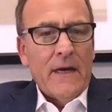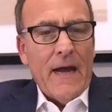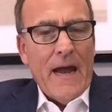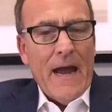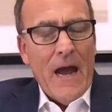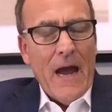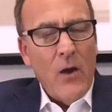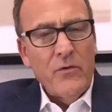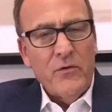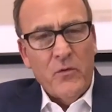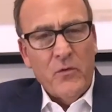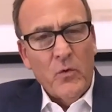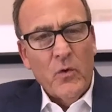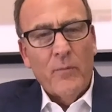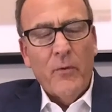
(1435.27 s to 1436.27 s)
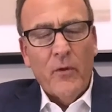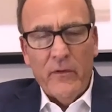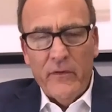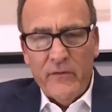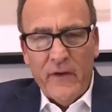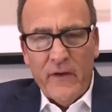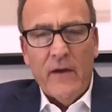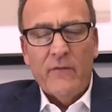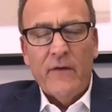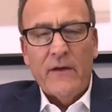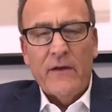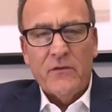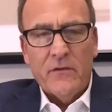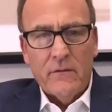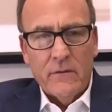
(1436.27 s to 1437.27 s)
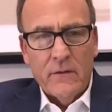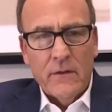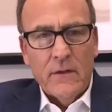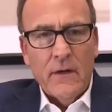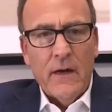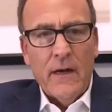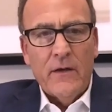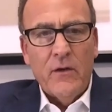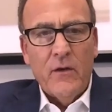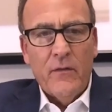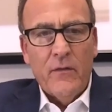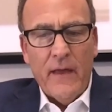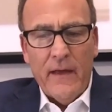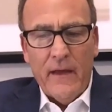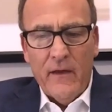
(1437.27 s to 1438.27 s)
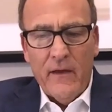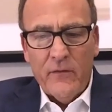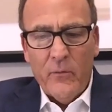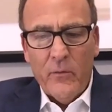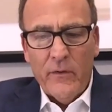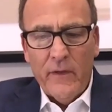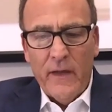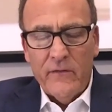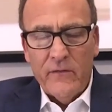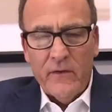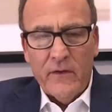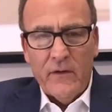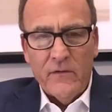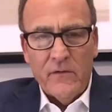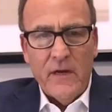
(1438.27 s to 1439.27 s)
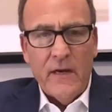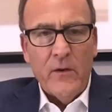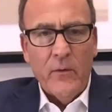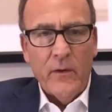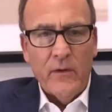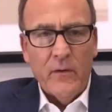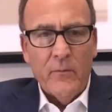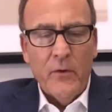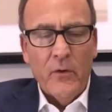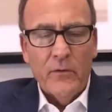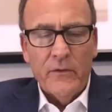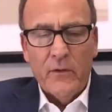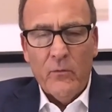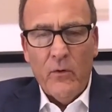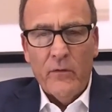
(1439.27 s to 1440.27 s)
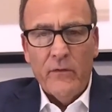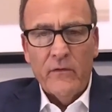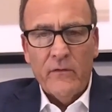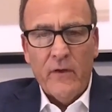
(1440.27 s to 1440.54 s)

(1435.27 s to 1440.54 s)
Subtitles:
how doable is innovation, do you think, as it relates to continuing to build and grow these